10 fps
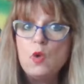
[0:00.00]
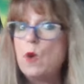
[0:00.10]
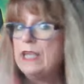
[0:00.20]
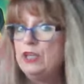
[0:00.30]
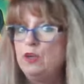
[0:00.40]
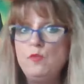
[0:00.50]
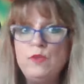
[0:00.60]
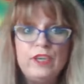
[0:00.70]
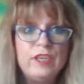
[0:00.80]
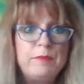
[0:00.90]
what
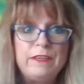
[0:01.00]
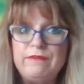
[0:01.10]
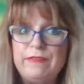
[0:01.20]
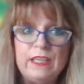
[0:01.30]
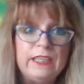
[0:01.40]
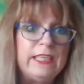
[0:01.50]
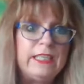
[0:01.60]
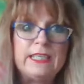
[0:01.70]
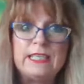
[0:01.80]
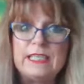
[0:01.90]
you could be
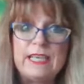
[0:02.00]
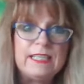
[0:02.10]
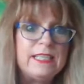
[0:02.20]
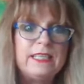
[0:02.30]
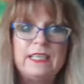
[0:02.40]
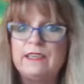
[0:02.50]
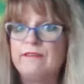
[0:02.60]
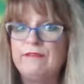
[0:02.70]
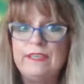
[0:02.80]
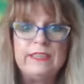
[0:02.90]
feeling and sensing
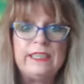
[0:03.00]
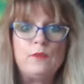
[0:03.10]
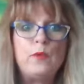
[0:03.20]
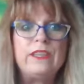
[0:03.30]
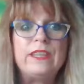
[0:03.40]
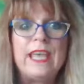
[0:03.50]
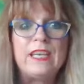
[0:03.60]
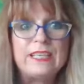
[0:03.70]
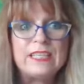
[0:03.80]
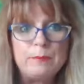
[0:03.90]
and feeling with,
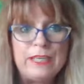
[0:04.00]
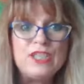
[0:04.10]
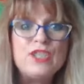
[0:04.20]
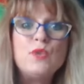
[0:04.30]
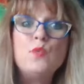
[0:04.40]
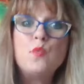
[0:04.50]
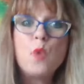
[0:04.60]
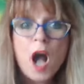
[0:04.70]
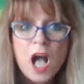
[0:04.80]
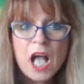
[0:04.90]
and explain to you
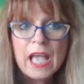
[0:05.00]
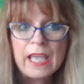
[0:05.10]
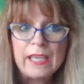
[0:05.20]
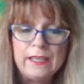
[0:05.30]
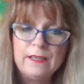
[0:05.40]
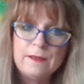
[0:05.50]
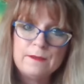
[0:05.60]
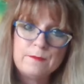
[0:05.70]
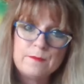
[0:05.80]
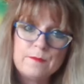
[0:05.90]
why.
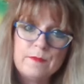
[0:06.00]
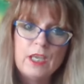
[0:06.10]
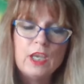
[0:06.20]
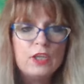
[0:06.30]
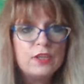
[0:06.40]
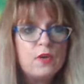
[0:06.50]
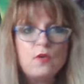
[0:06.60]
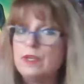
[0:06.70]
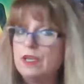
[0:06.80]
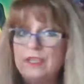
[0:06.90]

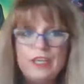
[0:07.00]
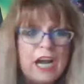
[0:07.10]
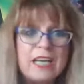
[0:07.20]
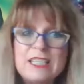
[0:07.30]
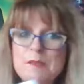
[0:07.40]
So you got